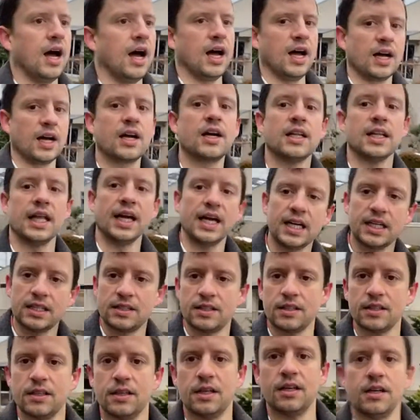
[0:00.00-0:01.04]
collect?
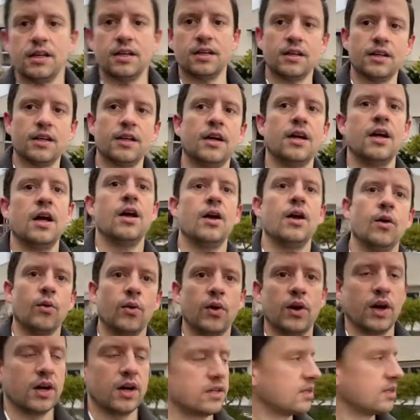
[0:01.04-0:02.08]
What
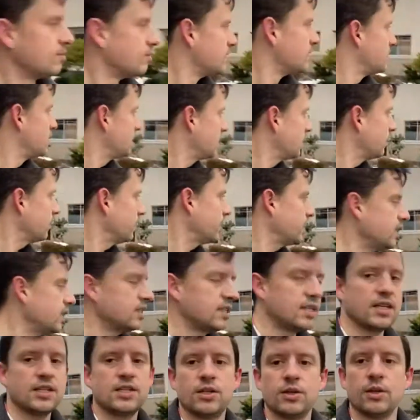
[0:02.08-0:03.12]
are some series
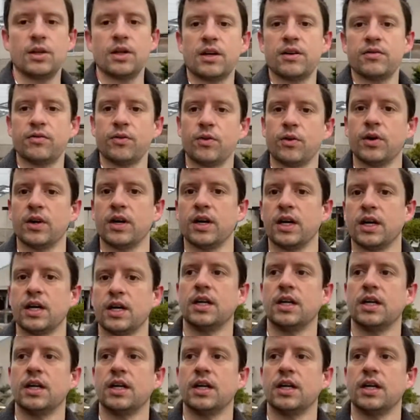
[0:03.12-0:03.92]
that you look for?